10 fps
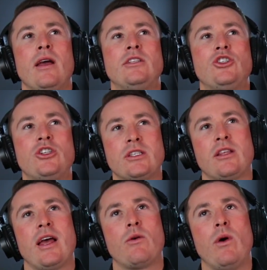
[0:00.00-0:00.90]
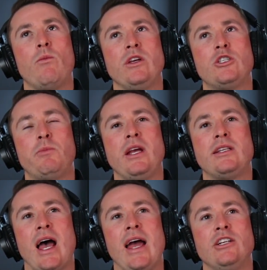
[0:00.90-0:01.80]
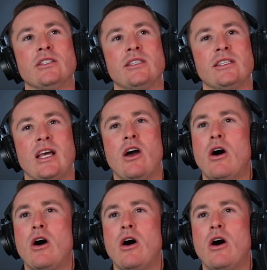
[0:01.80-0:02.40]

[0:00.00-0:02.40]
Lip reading: it's just like when we speak to agents, they say,